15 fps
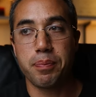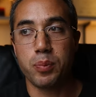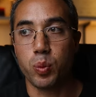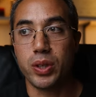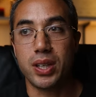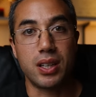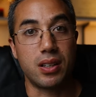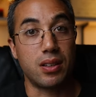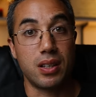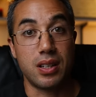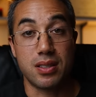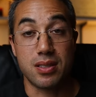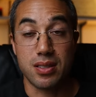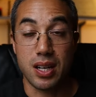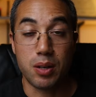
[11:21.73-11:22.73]
We can
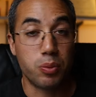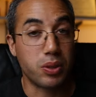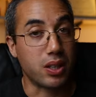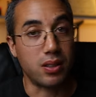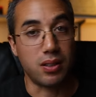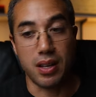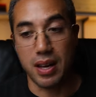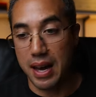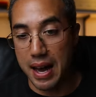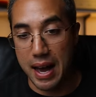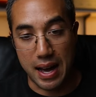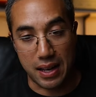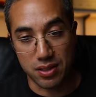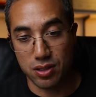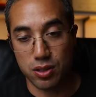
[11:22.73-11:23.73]
instead, we can
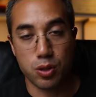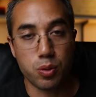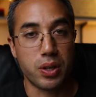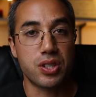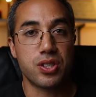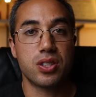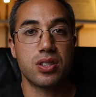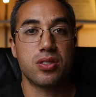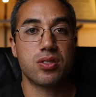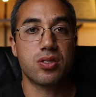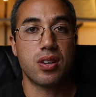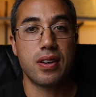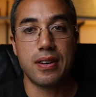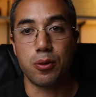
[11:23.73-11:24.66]
ask questions,